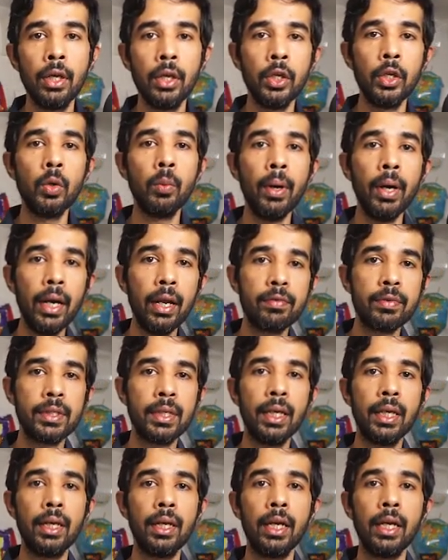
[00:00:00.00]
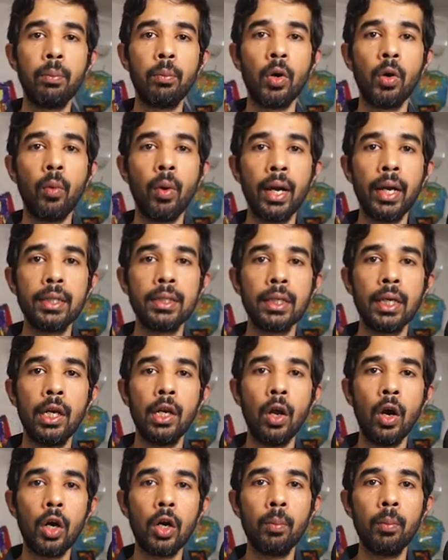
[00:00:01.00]
you might have seen it provides a
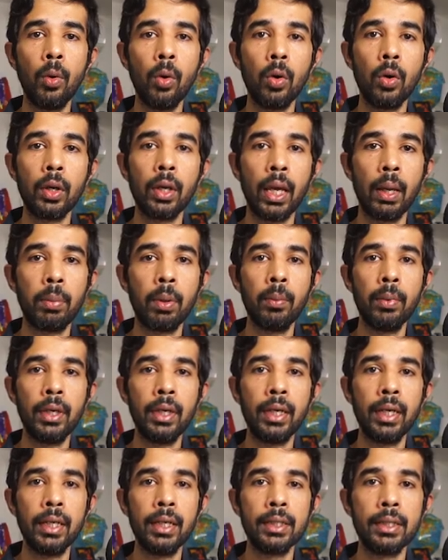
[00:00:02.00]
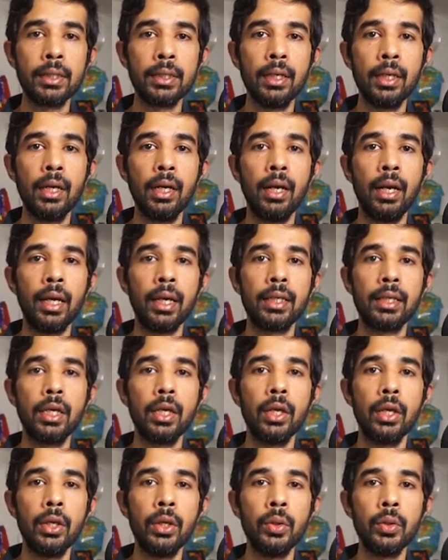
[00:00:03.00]
lot more capabilities, like
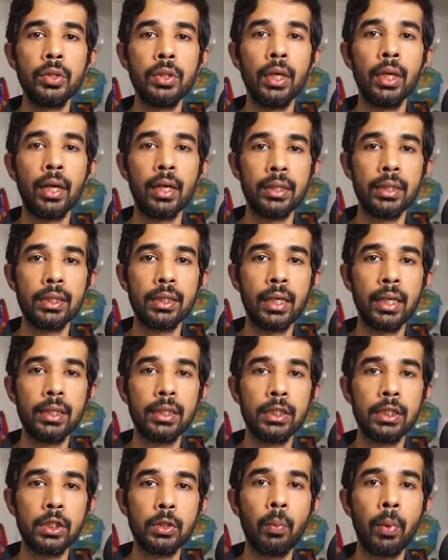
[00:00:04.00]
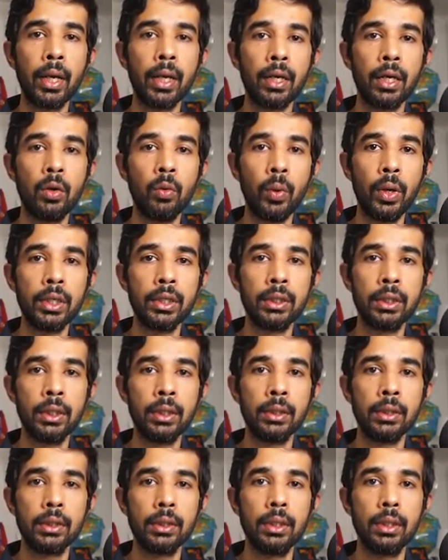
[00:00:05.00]
using registrations by conventions.